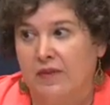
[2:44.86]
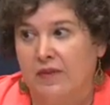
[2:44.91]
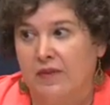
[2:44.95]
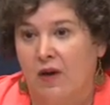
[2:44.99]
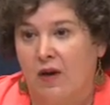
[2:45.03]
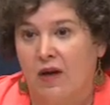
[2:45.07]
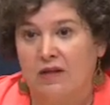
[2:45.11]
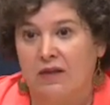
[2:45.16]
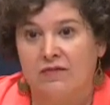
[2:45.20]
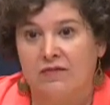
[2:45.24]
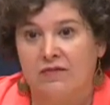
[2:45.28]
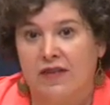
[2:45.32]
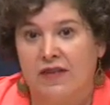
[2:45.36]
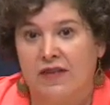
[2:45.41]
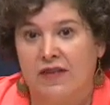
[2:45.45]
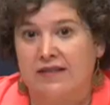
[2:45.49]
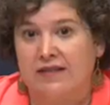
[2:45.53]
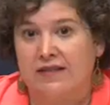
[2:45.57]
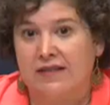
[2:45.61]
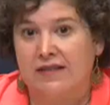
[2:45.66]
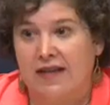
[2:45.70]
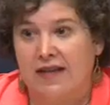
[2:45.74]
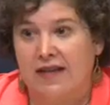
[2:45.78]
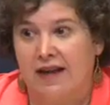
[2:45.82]
All of
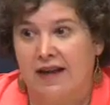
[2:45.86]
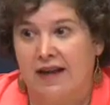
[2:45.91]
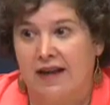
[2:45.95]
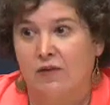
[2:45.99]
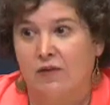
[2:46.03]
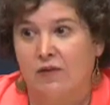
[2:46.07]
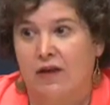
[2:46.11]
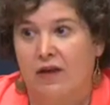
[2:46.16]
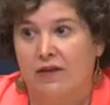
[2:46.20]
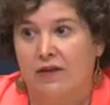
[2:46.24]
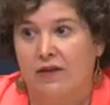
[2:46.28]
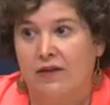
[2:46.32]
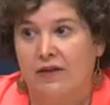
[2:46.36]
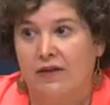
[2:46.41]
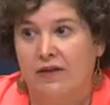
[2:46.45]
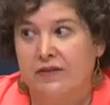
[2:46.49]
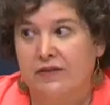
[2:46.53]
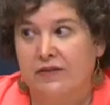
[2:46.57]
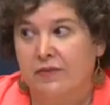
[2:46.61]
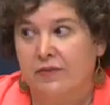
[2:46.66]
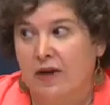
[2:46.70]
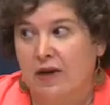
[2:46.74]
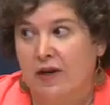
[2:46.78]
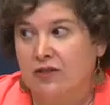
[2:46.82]
that said, while there
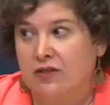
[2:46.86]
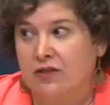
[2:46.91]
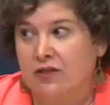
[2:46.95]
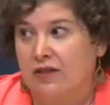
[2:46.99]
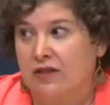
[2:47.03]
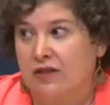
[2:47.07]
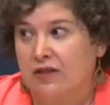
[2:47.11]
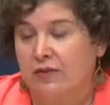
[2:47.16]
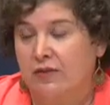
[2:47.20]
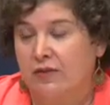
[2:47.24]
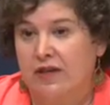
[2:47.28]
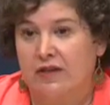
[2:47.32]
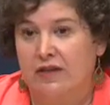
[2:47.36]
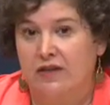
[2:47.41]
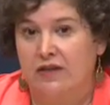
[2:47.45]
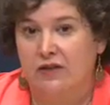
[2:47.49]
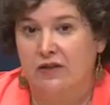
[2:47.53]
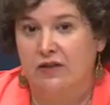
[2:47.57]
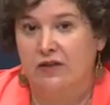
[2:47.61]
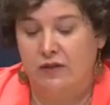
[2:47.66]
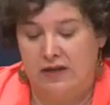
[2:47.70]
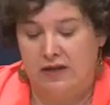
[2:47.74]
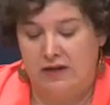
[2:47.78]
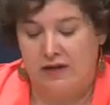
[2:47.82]
is much that we can
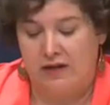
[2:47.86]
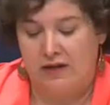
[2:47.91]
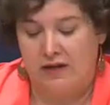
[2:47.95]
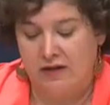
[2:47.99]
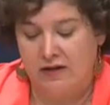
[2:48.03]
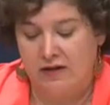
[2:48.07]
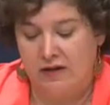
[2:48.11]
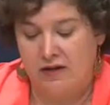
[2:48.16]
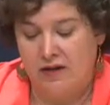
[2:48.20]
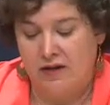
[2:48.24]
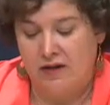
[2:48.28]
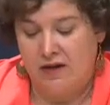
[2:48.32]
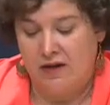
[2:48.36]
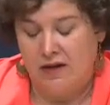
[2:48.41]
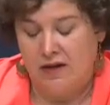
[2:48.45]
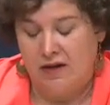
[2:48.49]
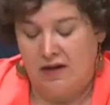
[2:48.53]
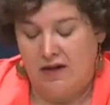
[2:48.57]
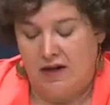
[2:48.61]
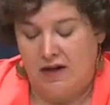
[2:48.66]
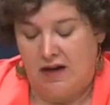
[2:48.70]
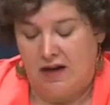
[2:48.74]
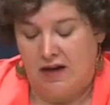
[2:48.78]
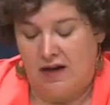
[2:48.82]
do here,
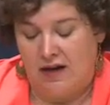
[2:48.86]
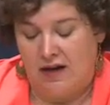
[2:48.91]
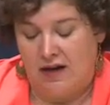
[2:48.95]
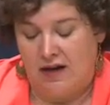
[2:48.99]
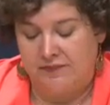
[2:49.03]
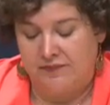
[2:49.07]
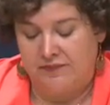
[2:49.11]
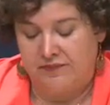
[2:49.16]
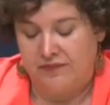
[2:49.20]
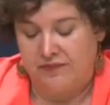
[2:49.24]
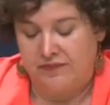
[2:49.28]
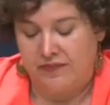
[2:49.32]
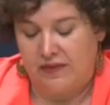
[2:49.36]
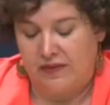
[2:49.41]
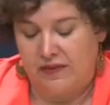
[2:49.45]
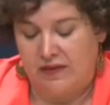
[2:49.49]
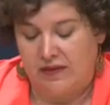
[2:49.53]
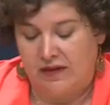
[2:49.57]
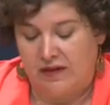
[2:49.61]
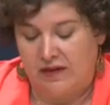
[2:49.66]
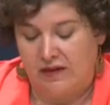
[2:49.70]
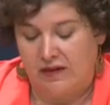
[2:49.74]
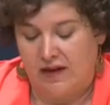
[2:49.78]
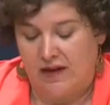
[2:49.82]
and
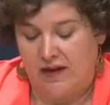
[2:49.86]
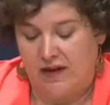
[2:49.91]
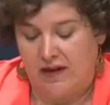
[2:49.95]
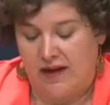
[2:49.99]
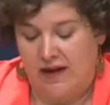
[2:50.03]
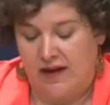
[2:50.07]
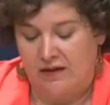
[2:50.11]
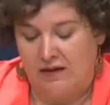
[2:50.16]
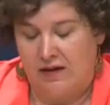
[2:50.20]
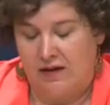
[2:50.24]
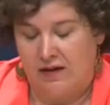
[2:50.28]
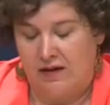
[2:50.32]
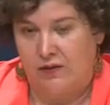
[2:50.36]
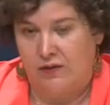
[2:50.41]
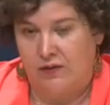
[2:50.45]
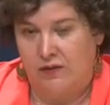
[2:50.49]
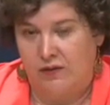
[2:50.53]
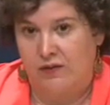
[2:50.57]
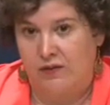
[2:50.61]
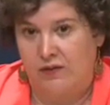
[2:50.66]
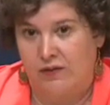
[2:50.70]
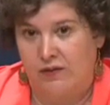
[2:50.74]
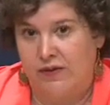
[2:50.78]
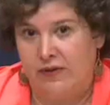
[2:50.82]
we
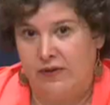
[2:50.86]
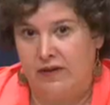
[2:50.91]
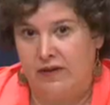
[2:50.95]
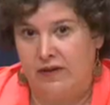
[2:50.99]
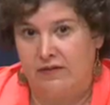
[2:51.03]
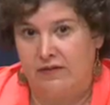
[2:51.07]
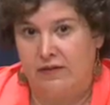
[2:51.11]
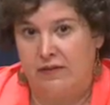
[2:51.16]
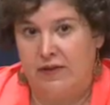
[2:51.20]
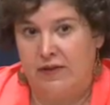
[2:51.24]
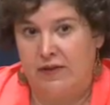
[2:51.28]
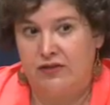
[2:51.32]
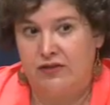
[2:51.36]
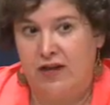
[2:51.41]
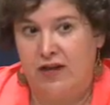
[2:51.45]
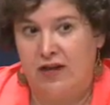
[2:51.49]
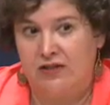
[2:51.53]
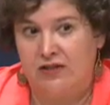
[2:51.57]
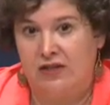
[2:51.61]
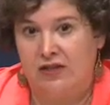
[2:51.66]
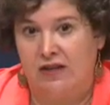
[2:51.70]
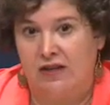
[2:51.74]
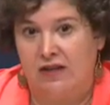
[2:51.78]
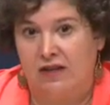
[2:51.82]
are reeling from the
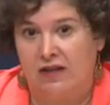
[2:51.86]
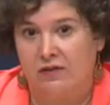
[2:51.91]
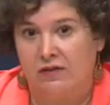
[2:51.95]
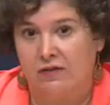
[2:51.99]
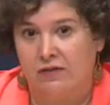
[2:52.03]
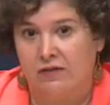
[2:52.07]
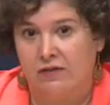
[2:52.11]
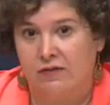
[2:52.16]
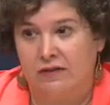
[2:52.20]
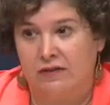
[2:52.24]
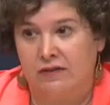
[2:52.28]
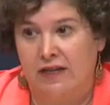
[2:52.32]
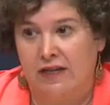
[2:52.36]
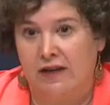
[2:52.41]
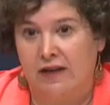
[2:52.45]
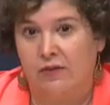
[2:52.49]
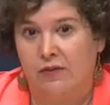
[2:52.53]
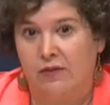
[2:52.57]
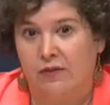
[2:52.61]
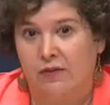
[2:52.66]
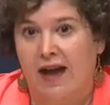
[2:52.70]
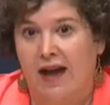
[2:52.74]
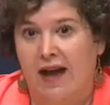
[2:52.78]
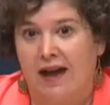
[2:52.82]
tragedy in Uvalde,
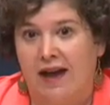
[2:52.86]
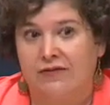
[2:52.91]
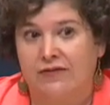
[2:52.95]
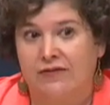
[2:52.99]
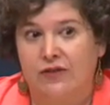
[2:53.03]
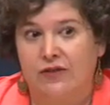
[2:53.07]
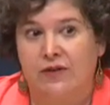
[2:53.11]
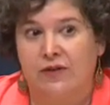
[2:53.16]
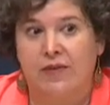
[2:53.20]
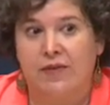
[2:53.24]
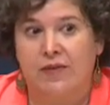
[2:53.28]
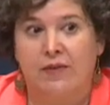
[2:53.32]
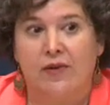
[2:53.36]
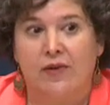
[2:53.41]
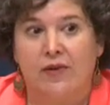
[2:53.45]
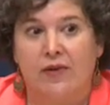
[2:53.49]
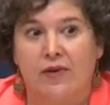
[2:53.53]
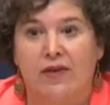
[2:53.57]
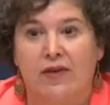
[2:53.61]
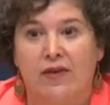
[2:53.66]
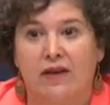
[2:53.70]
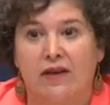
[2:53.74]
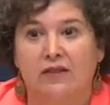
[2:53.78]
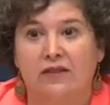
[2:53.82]
we have to remember
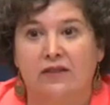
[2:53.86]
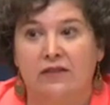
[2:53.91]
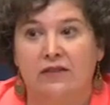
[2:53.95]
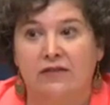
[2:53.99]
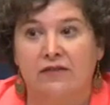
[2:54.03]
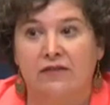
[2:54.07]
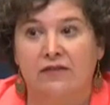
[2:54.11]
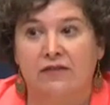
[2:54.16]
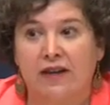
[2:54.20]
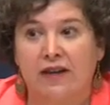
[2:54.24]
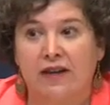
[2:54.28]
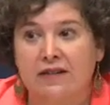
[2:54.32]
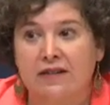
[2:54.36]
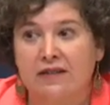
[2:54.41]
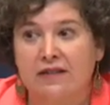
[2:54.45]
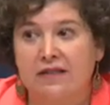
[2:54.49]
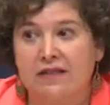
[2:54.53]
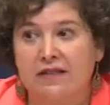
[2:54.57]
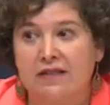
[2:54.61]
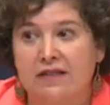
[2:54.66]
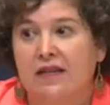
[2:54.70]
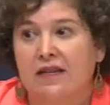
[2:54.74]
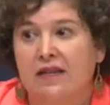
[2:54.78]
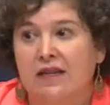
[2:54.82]
that gun violence